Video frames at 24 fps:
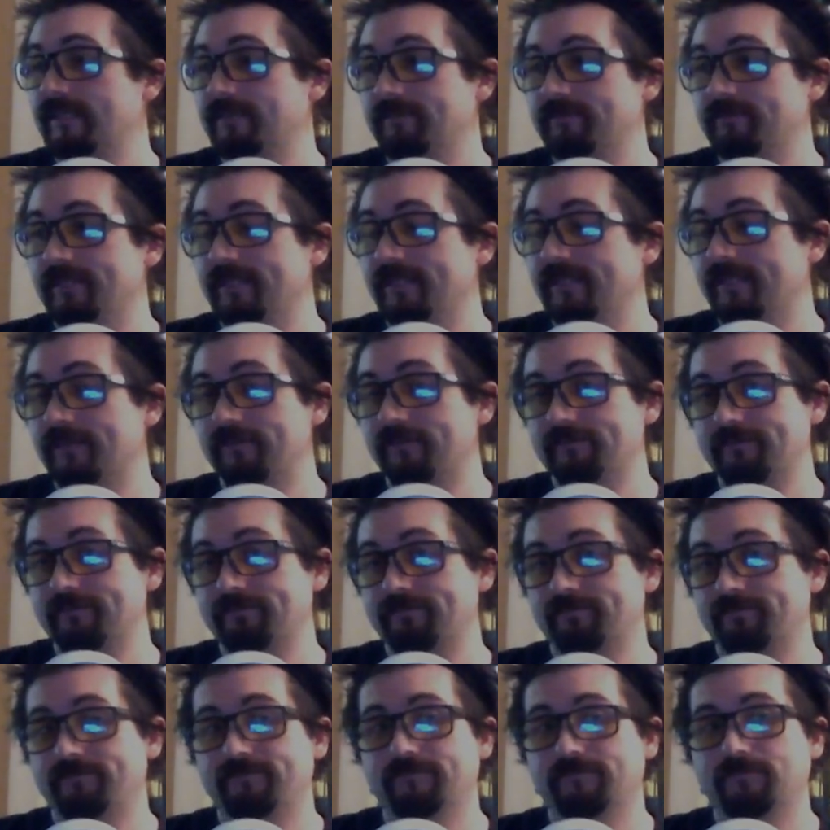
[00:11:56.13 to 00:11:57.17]
you know,
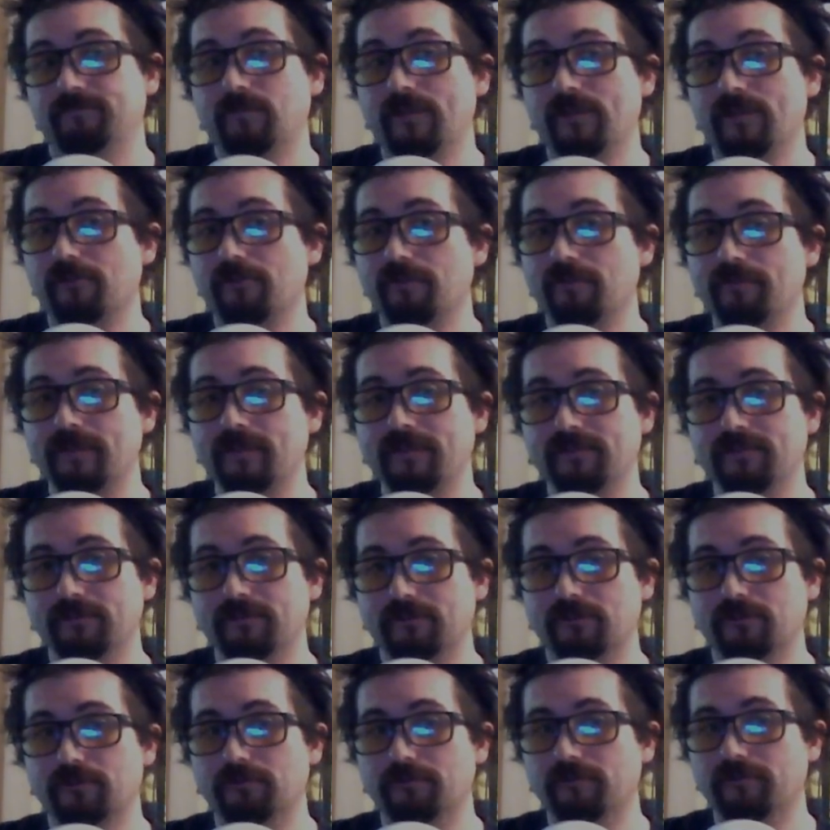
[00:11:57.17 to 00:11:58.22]
whether it be the
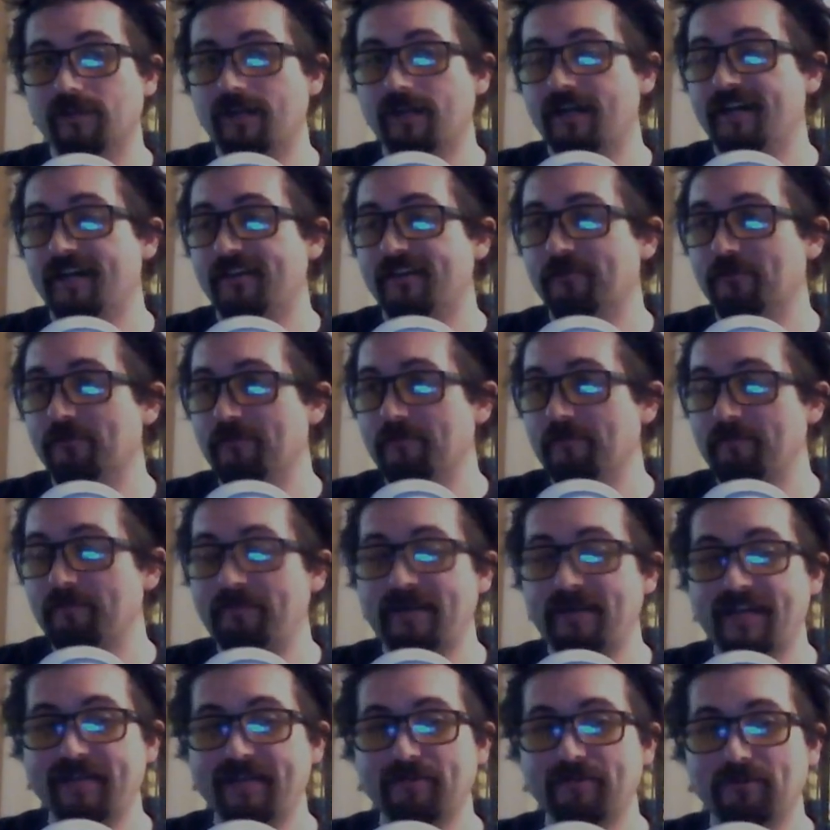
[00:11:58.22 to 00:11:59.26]
Quran or the
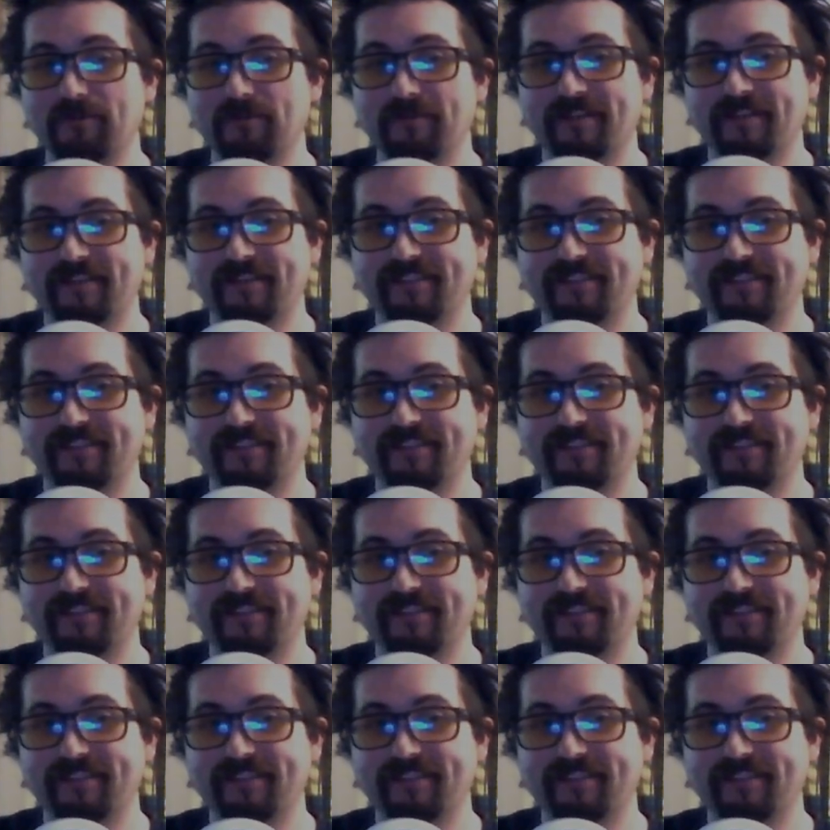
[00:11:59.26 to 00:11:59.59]
Bible,